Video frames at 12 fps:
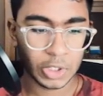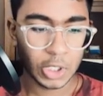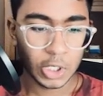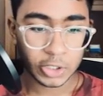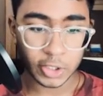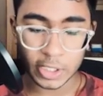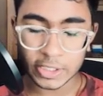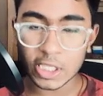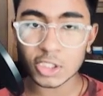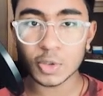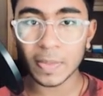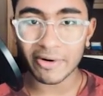So in the
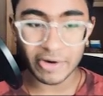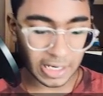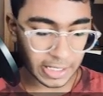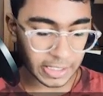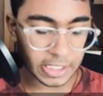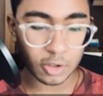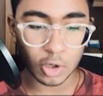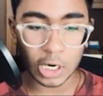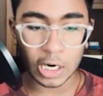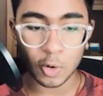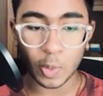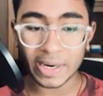Jobava London,
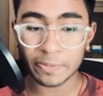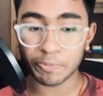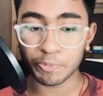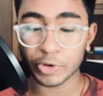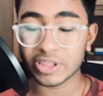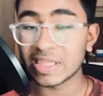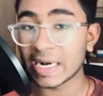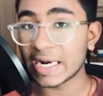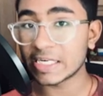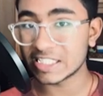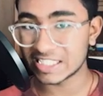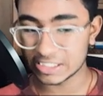uh, white puts the
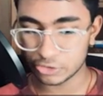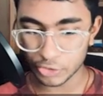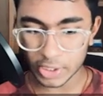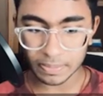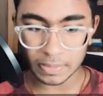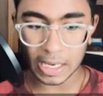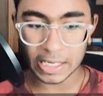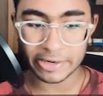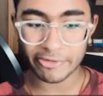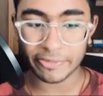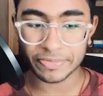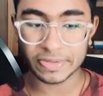knight to c three and
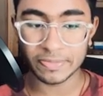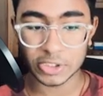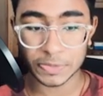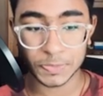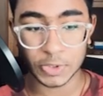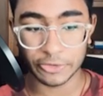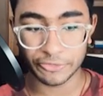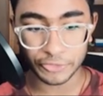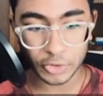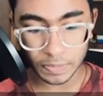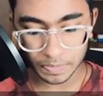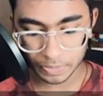develops the bishop to f
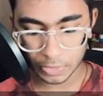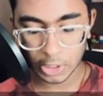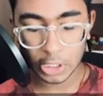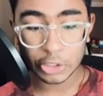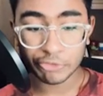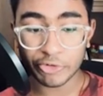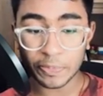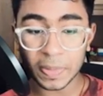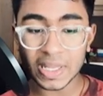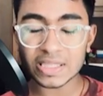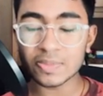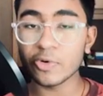four. We
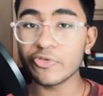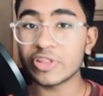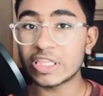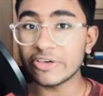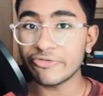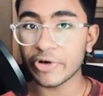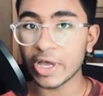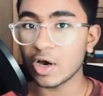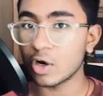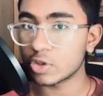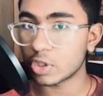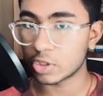play the move c five
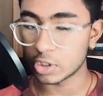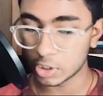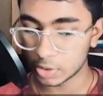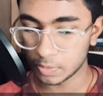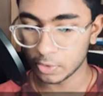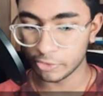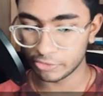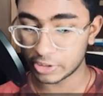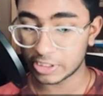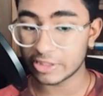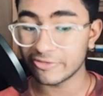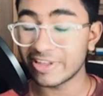on the third move.
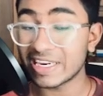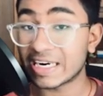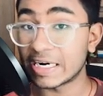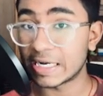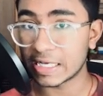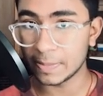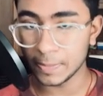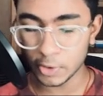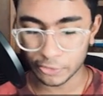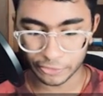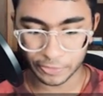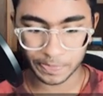This is a very critical
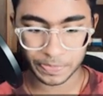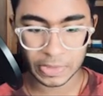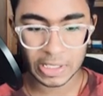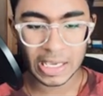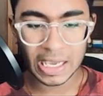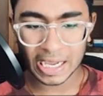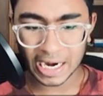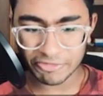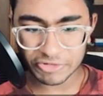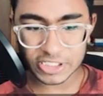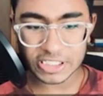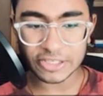move. And
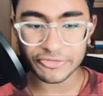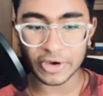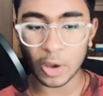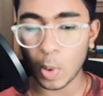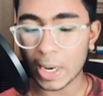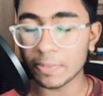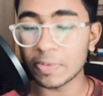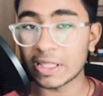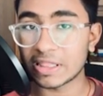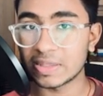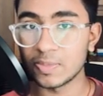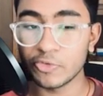after c five, white
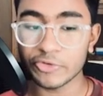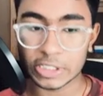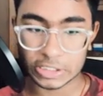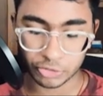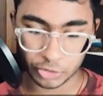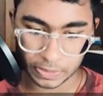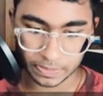plays the move e three.